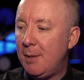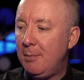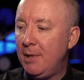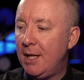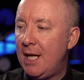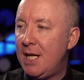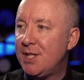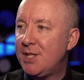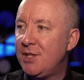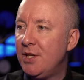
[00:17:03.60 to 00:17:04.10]
up.
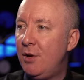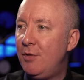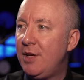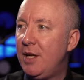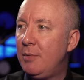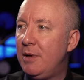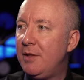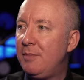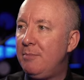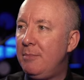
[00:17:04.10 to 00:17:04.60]
Let us know
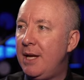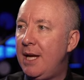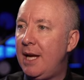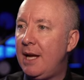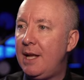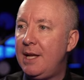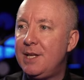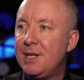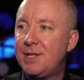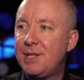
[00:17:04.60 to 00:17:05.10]
you're with
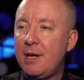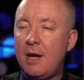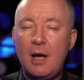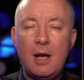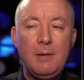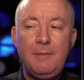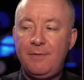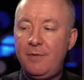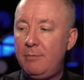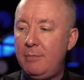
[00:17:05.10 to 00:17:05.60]
me, and it's
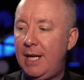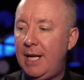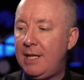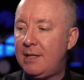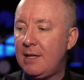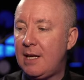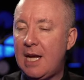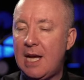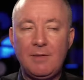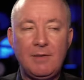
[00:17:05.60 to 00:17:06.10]
time for me
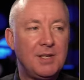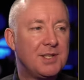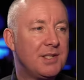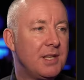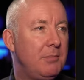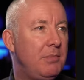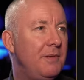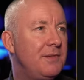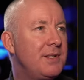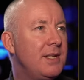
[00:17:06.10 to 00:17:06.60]
to have a
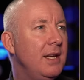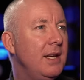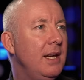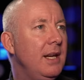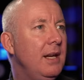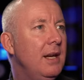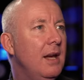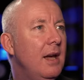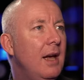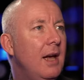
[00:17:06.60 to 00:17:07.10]
sip of
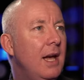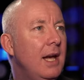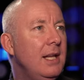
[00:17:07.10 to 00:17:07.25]
tea